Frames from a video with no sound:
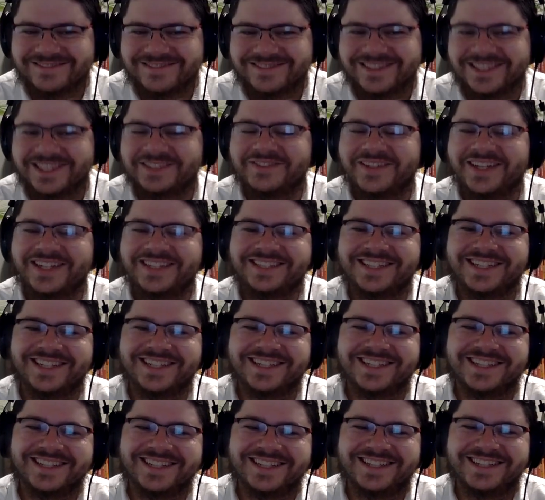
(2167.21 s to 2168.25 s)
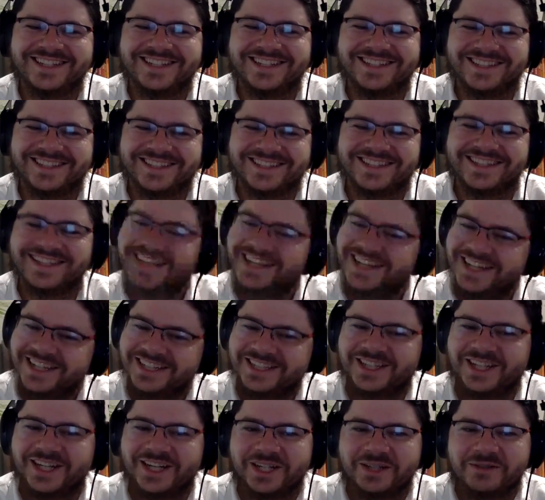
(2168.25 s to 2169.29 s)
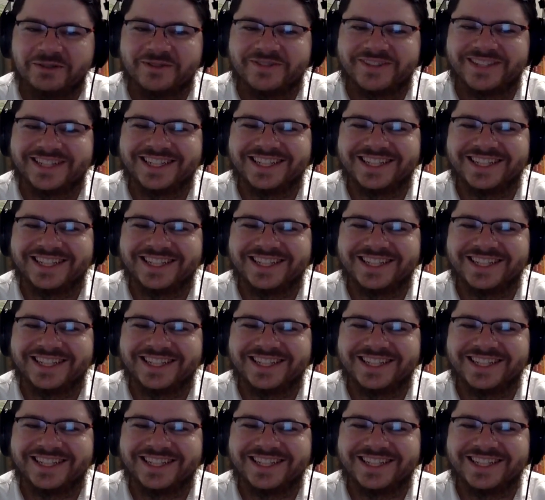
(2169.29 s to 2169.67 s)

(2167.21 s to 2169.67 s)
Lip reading: That's fascinating. Lucky woman.